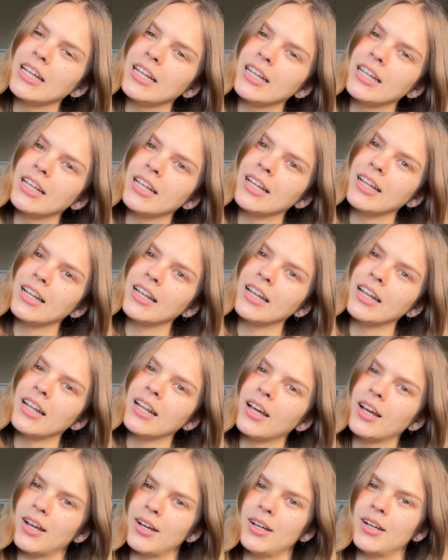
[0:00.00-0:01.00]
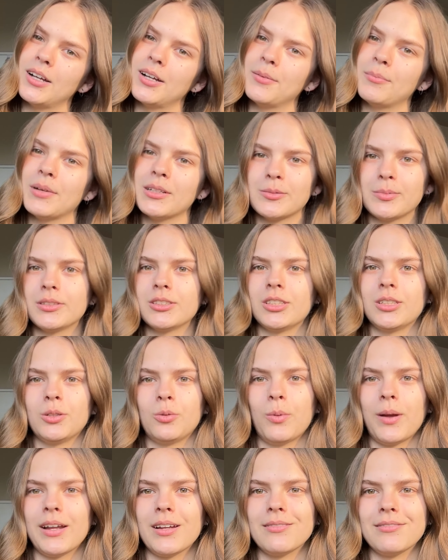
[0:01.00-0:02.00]
in um, especially a
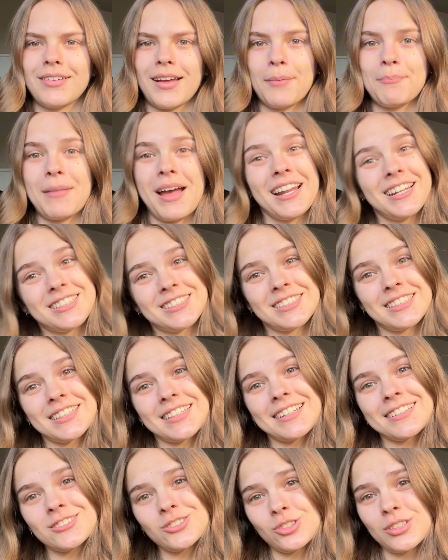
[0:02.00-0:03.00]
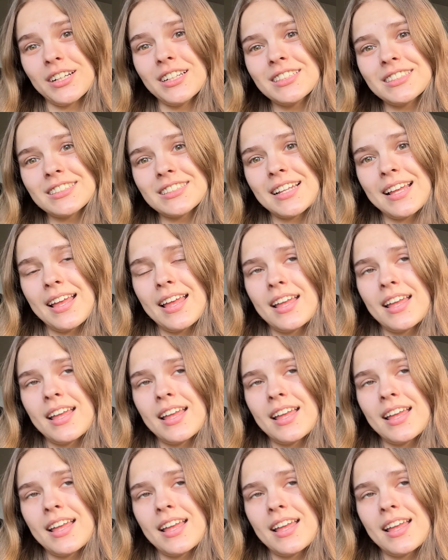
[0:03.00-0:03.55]
way of managing stress,